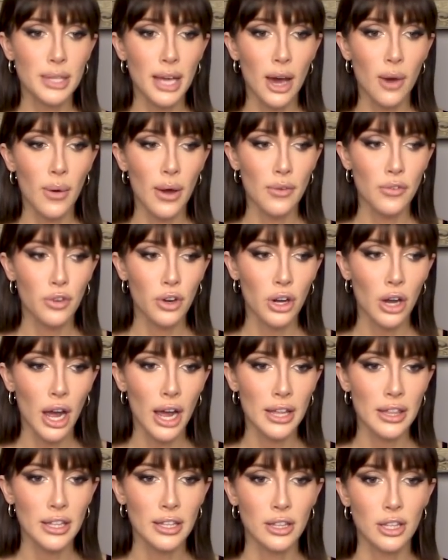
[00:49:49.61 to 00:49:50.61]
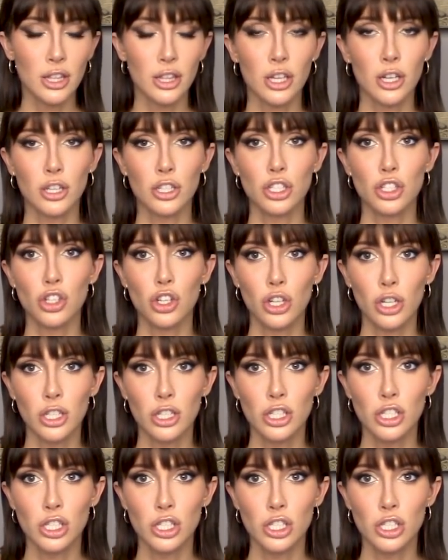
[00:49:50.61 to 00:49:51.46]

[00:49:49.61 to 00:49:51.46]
However, I think there are certain